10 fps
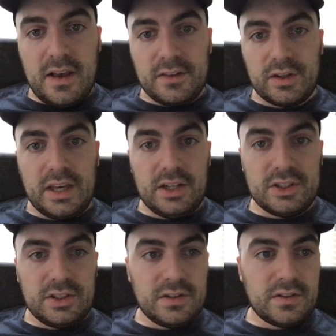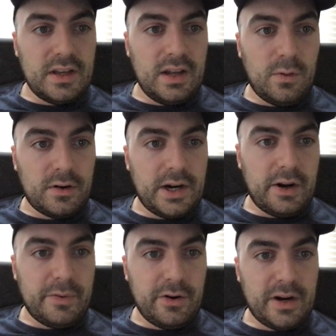So can't you just use any ordinary
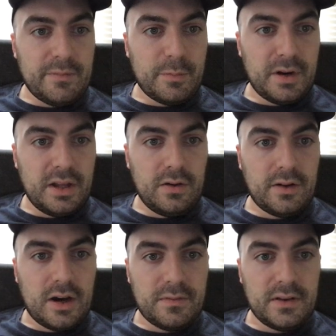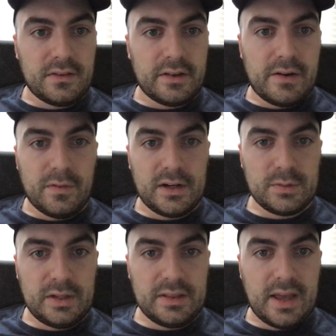program from any old Office software
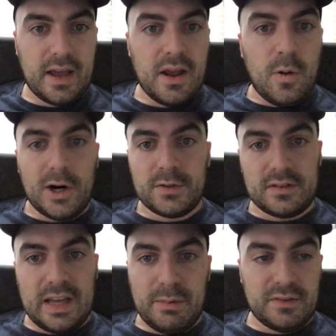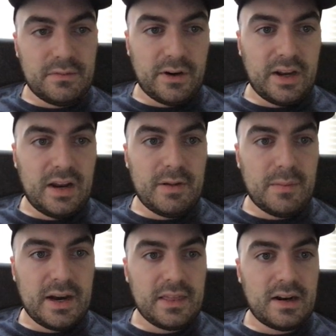suite that works with tables and forget about
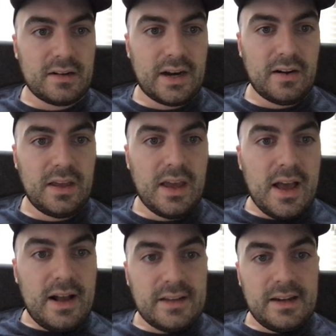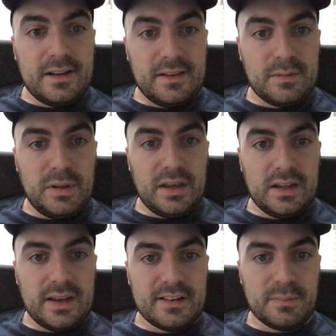Python entirely? Technically speaking,
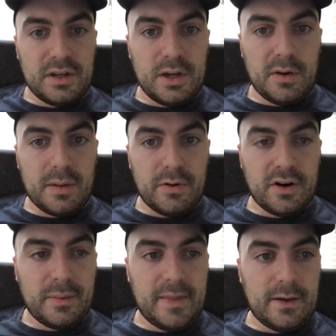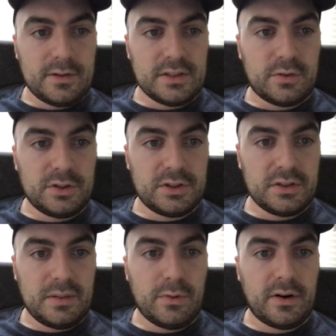yes, but knowing a programming language is crucially
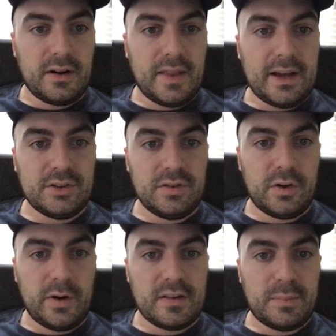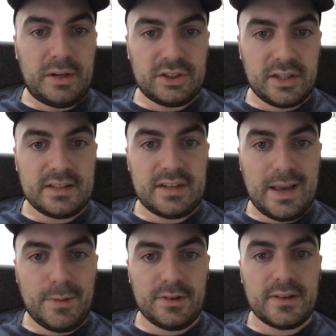important. It allows you to create specialized
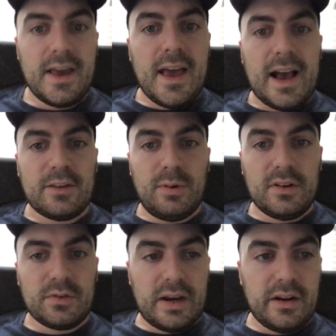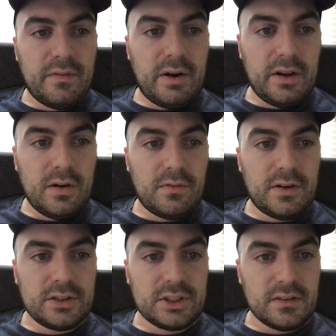tables as well as write your very own
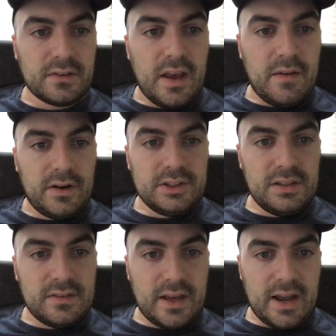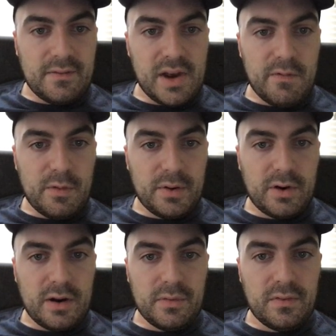functions. Functions that have never been
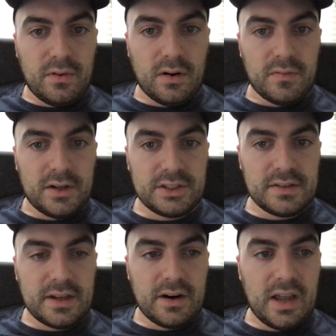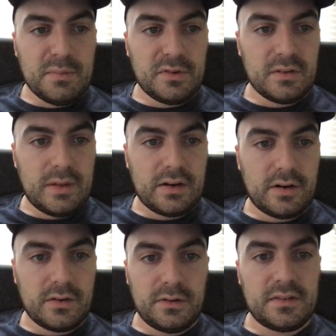written before. Functions that are able to make
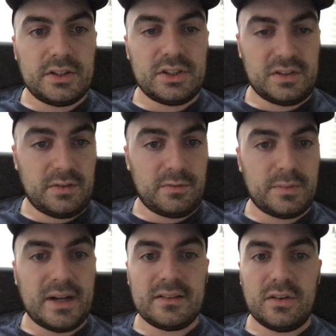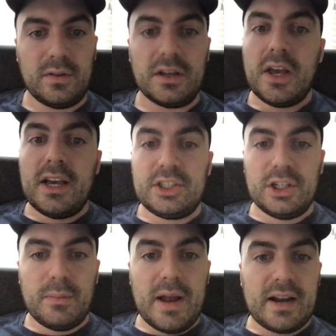critical decisions in response to the sheer
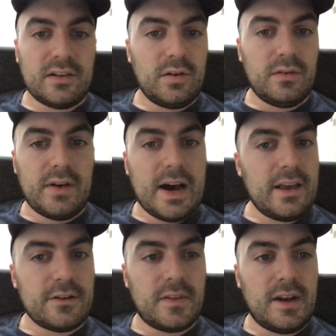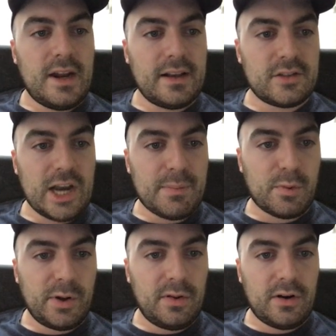magnitude of values. In the next chapter,
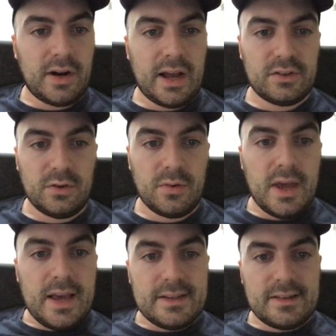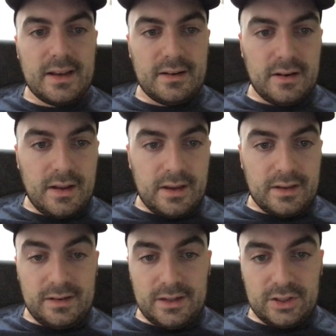we will learn how to set
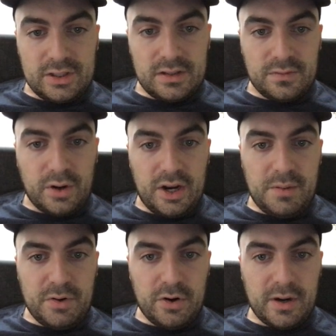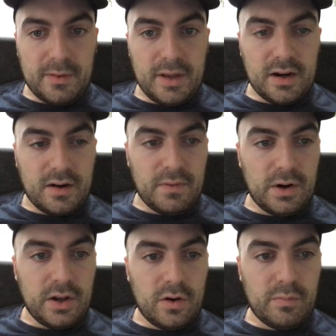conditions for any program and make our
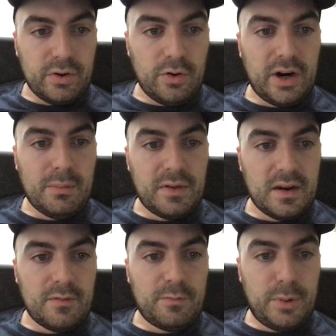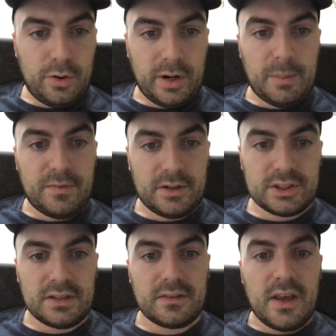very own program with enough program
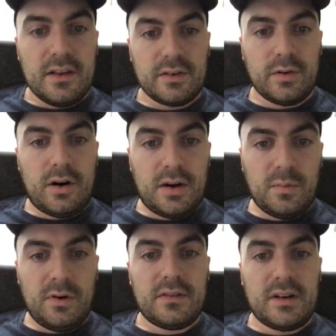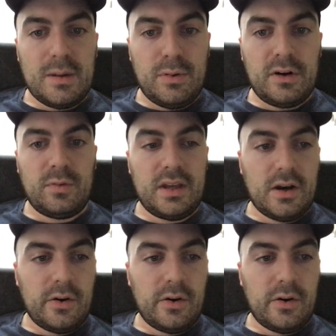functions. So onwards and upwards we go.